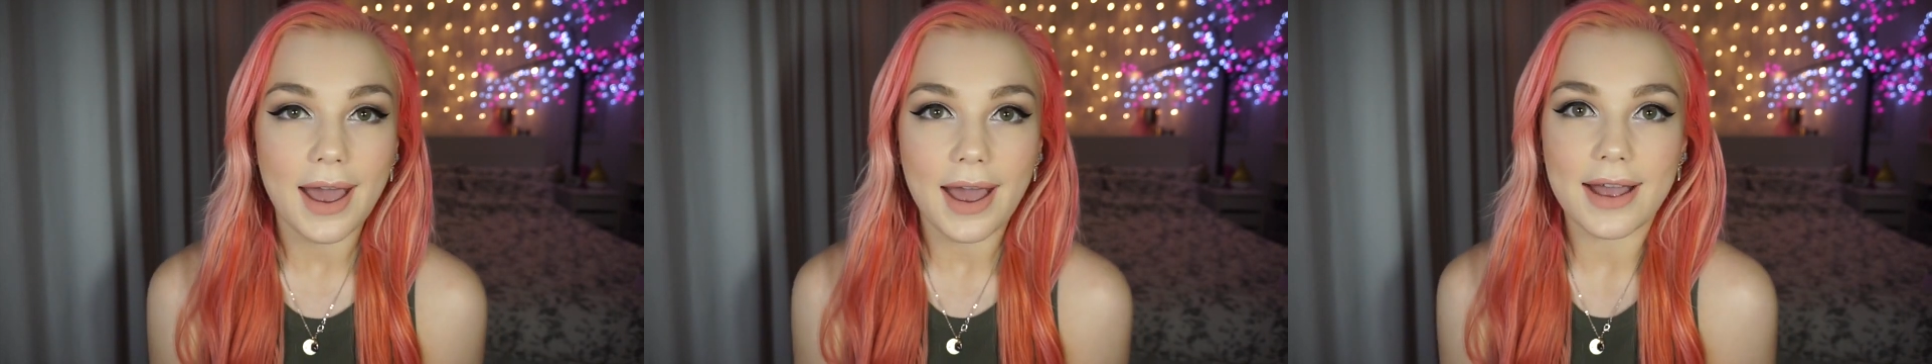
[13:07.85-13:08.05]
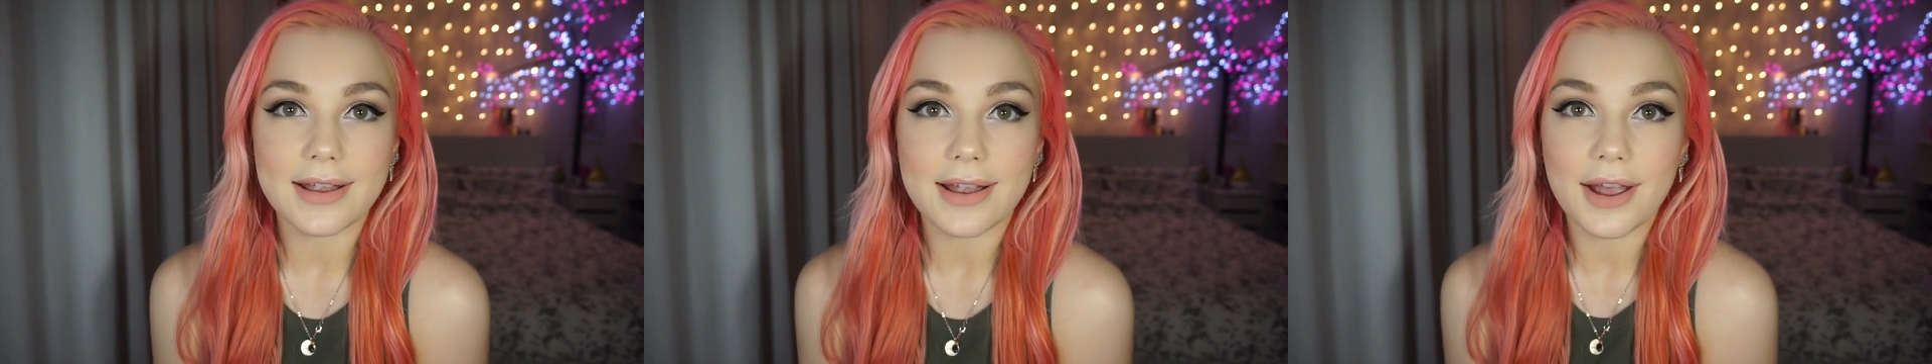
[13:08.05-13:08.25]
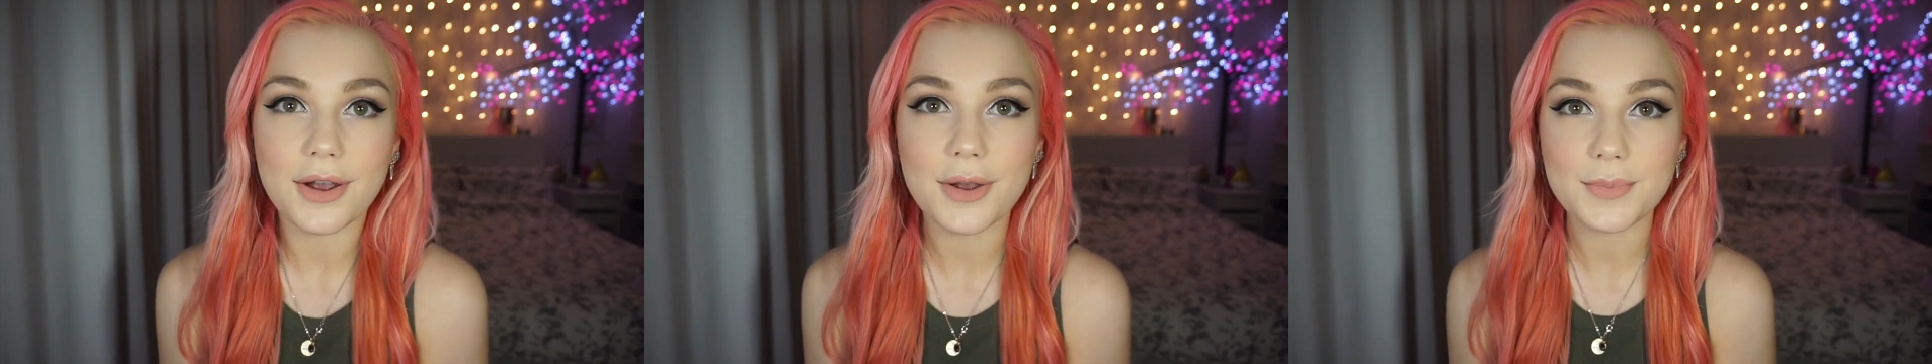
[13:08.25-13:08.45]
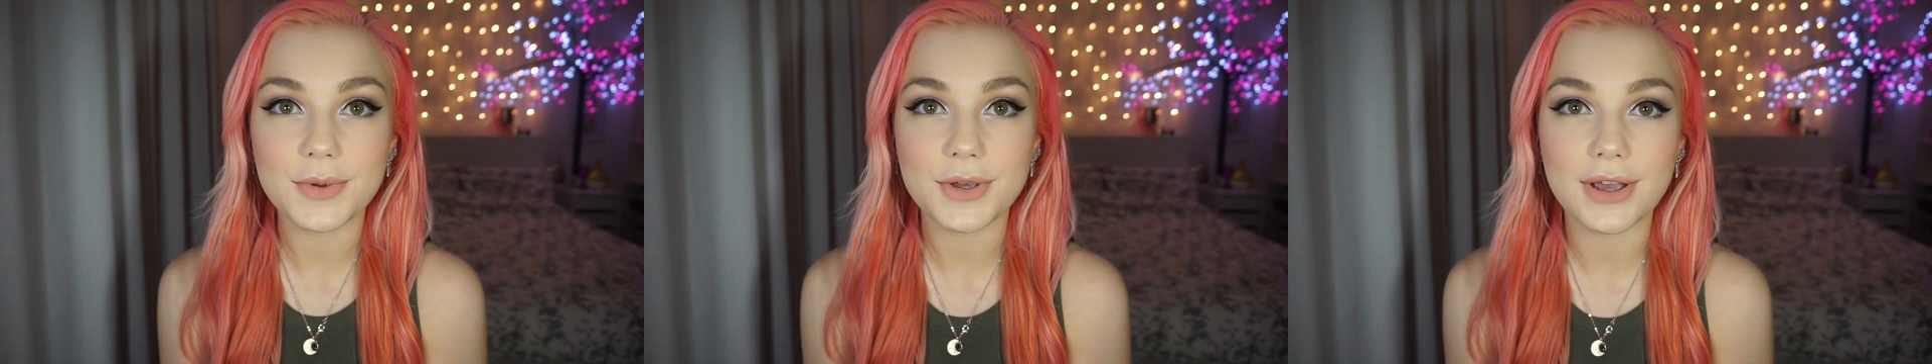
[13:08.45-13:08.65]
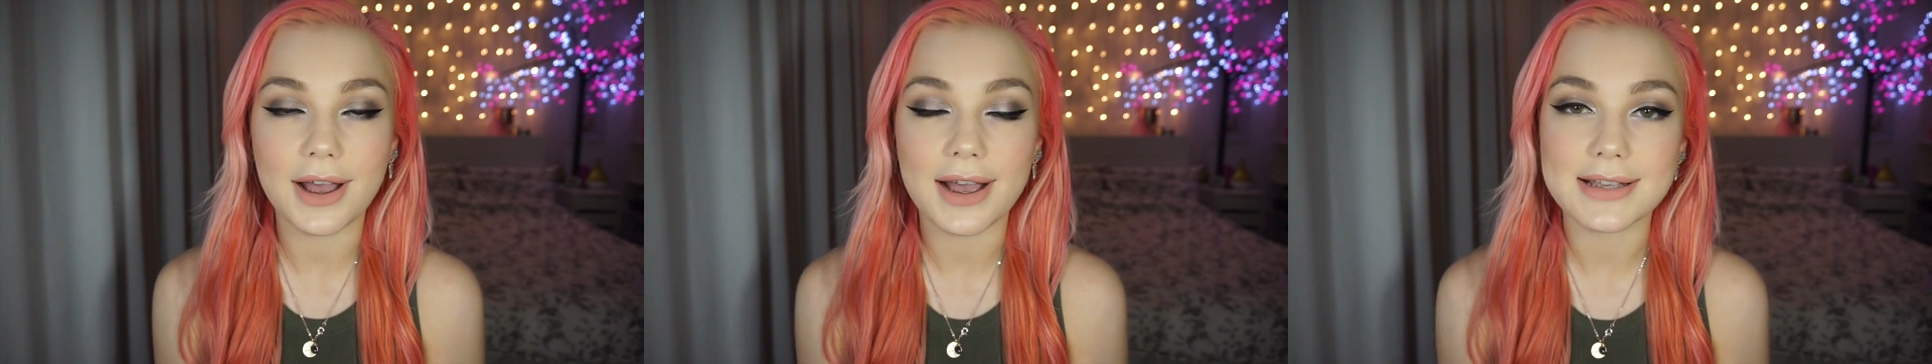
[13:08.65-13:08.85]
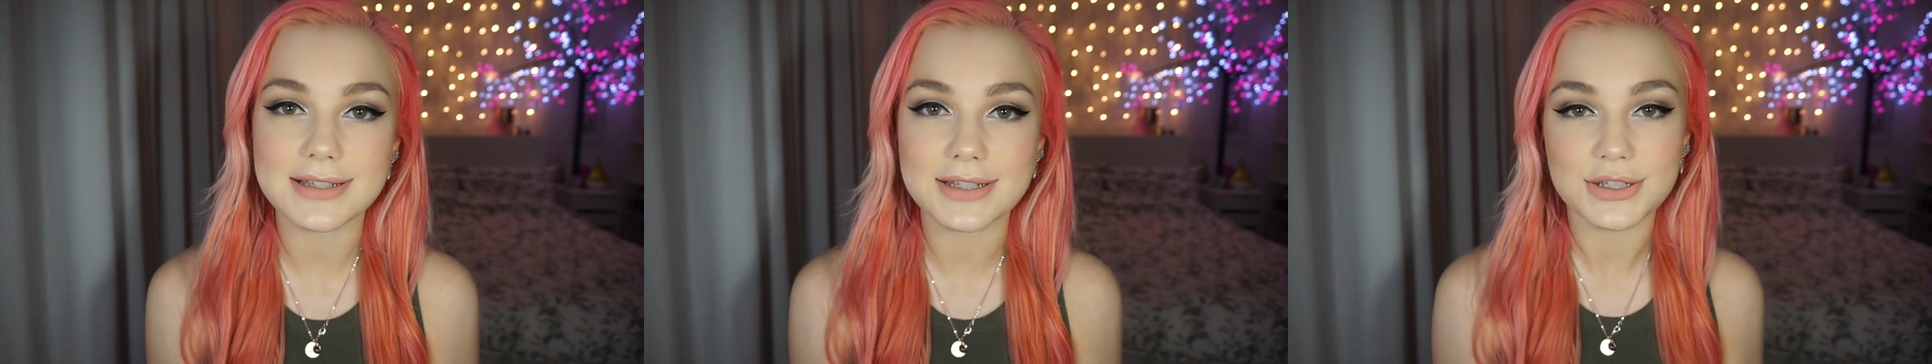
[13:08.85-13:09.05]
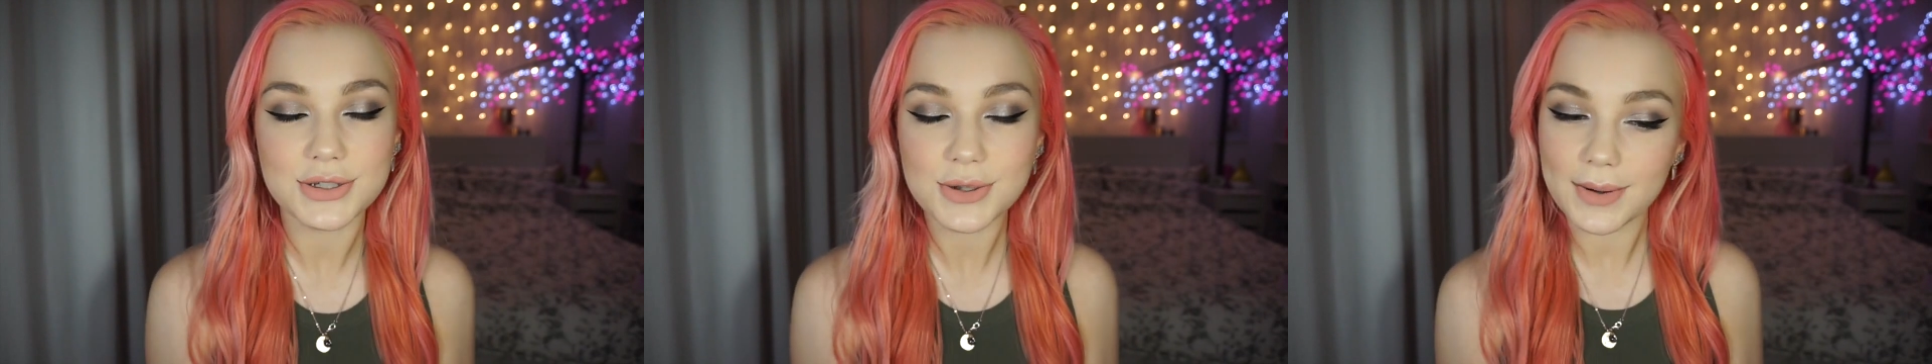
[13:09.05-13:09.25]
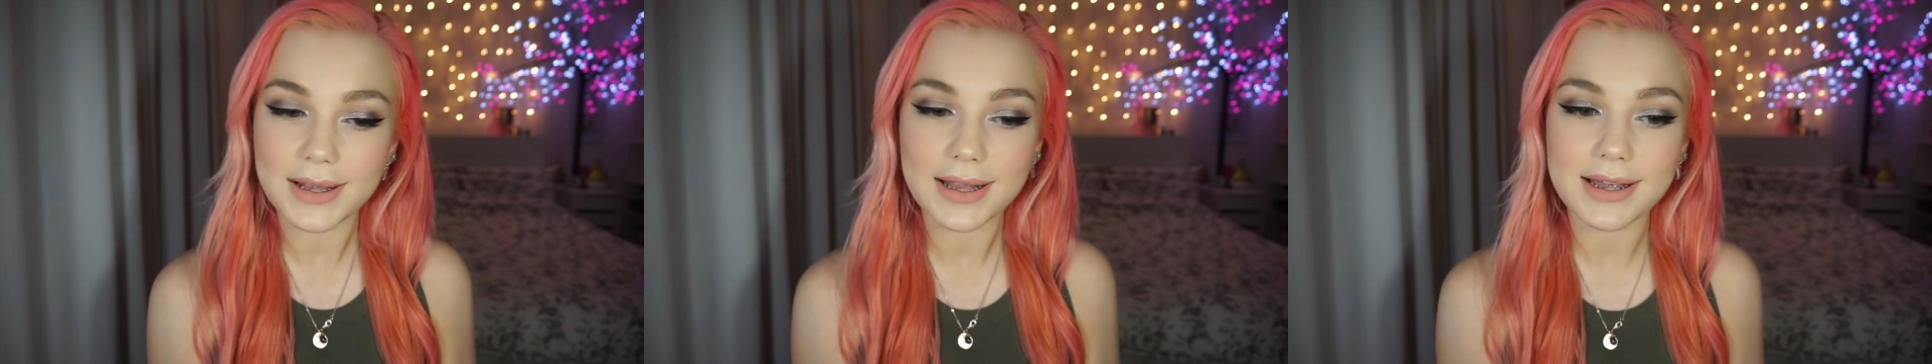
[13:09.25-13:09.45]
and I hope you guys
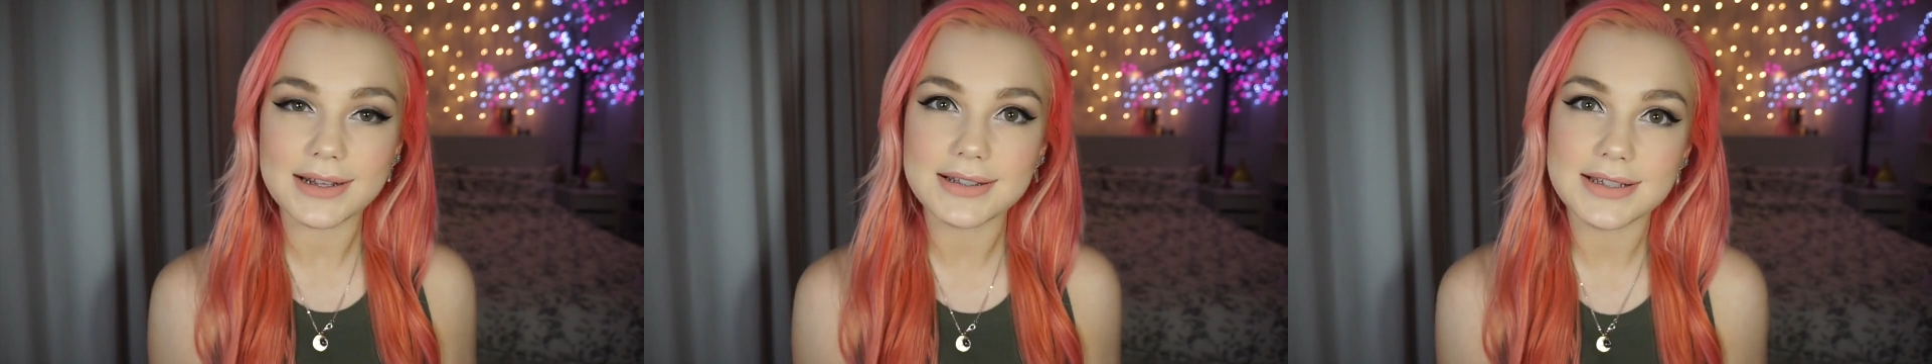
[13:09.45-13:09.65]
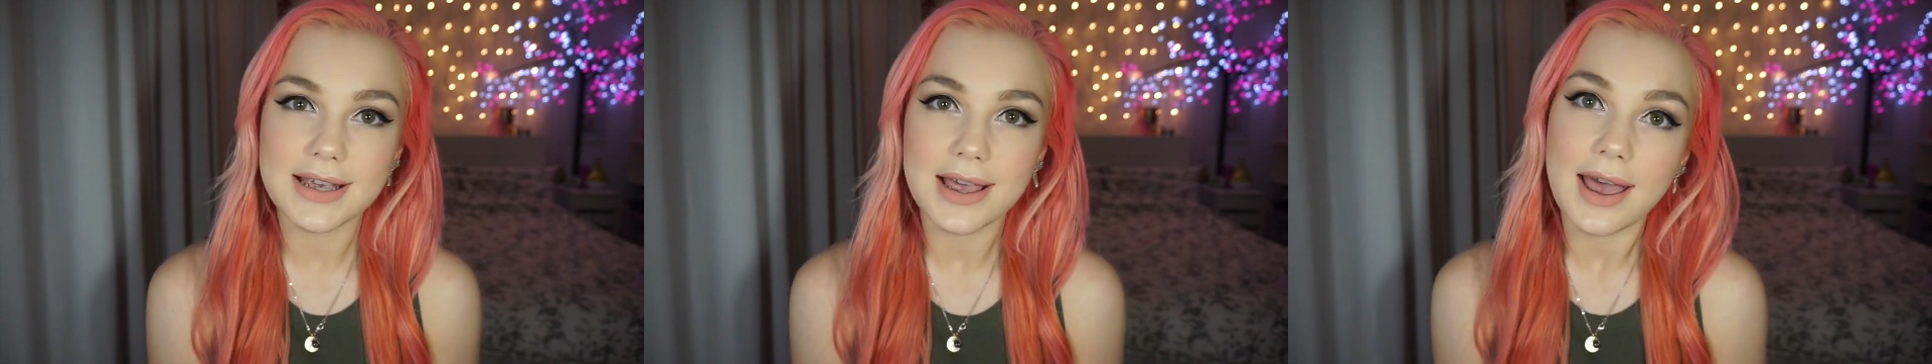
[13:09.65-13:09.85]
enjoyed it,